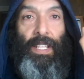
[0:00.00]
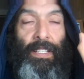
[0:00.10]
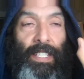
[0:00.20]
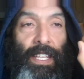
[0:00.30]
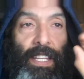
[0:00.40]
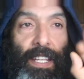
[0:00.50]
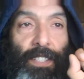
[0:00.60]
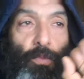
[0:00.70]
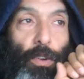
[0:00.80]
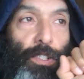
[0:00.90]

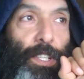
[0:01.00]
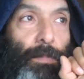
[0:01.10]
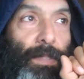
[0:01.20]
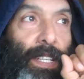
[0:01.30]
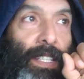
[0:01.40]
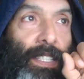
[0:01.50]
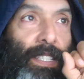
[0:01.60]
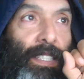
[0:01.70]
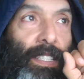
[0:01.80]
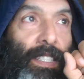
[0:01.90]
deities worshipped
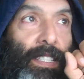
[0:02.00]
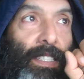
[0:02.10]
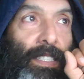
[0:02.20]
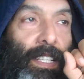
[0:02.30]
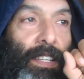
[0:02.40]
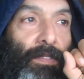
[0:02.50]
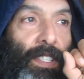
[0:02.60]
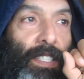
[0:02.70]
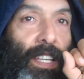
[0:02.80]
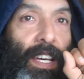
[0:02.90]
in the city of the
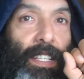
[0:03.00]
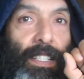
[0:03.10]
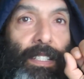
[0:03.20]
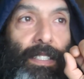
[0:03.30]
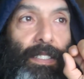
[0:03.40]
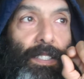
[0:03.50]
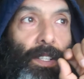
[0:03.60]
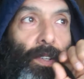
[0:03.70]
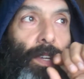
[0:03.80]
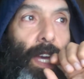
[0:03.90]
sun,
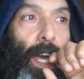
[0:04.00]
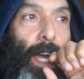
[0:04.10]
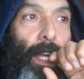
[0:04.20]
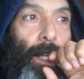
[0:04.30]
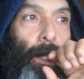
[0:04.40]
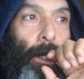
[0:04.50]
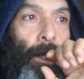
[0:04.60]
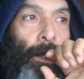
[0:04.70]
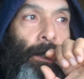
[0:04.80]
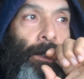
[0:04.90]
okay?
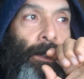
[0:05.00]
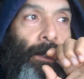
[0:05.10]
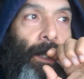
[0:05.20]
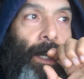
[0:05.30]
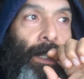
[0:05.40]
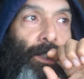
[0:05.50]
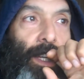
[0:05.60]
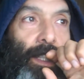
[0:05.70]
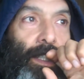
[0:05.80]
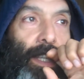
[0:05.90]
And
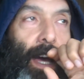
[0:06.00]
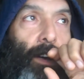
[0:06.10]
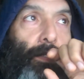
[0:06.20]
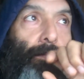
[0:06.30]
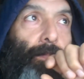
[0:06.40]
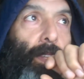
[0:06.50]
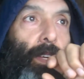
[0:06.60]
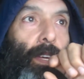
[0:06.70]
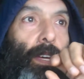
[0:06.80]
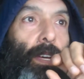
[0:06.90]
check this out.
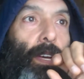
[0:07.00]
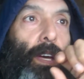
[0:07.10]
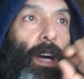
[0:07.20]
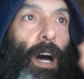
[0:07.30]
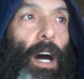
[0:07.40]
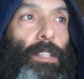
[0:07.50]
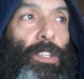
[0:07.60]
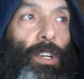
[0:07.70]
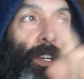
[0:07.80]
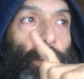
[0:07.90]

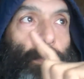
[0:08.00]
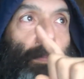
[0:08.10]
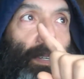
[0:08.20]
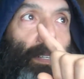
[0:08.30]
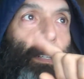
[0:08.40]
Atum,